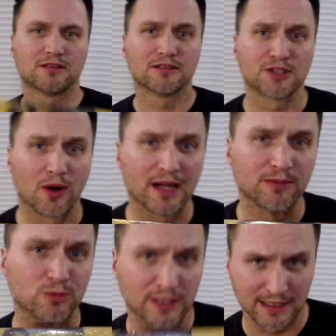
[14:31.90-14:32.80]
So I
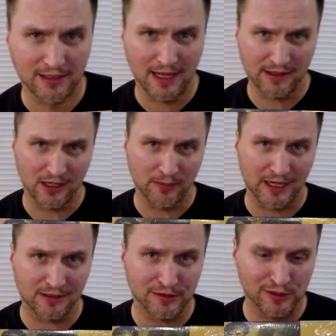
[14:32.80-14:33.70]
am really glad that I
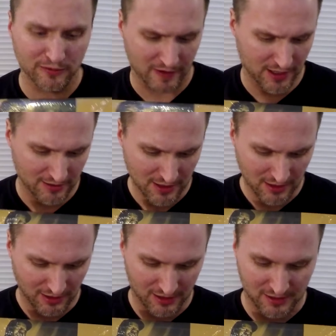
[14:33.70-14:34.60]
bought this so far.
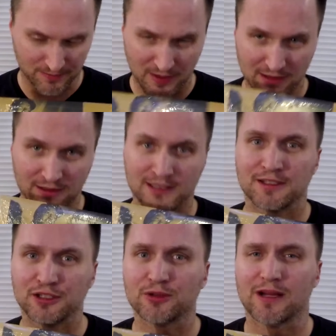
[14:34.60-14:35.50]

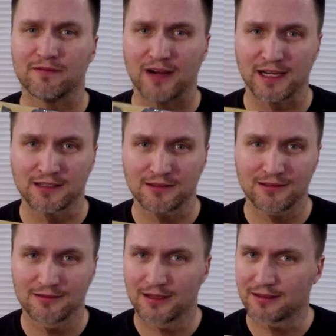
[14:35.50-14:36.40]
Listening to it on vinyl,
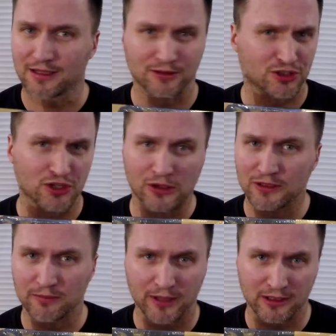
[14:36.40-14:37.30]
there's no
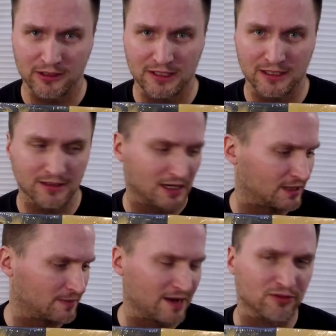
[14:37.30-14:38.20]
comparison.
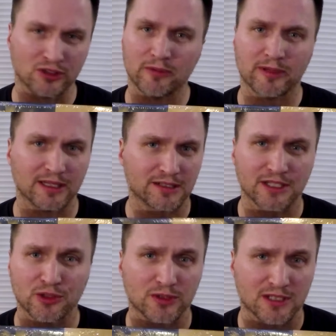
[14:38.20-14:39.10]
I've only been
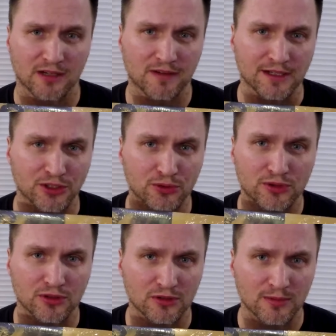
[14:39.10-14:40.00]
listening to his stuff on
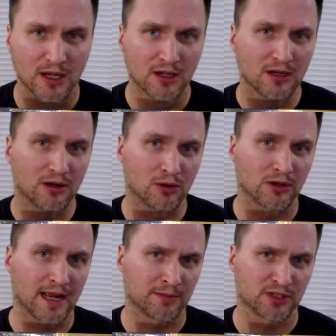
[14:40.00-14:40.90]
YouTube or
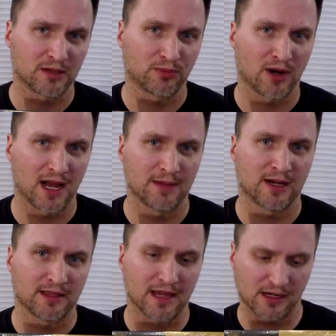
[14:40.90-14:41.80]
Amazon Prime
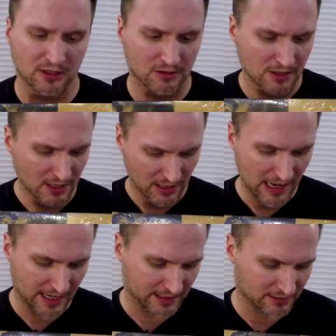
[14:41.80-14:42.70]
on the Echo,
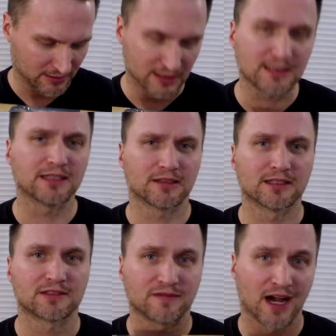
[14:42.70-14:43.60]
and listening to
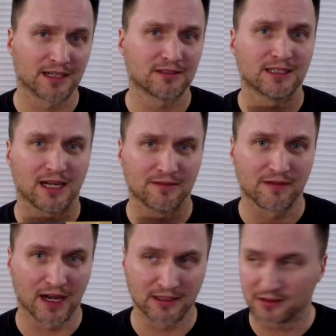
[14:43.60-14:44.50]
this finally on
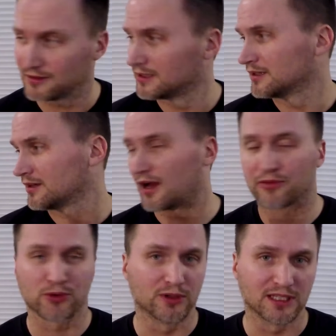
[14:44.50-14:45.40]
vinyl
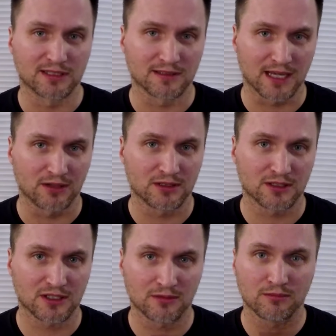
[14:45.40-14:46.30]
through a decent sound
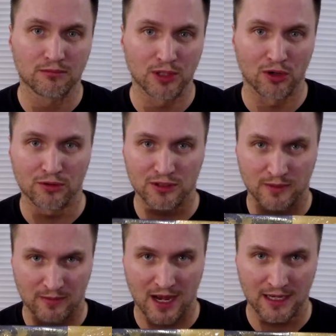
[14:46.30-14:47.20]
system blows
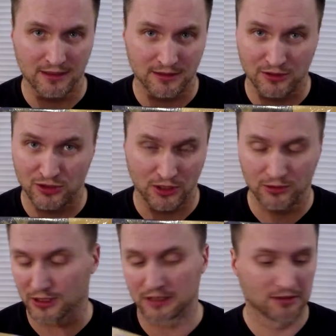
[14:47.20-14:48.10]
my mind. This is so
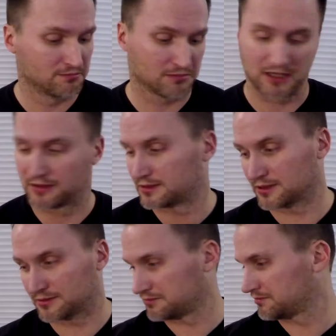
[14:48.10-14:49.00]
good. This
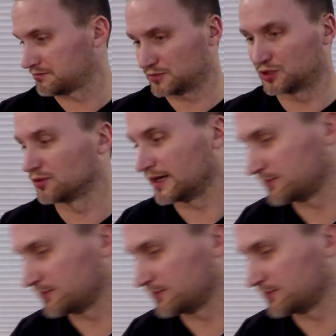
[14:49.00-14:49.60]
is a great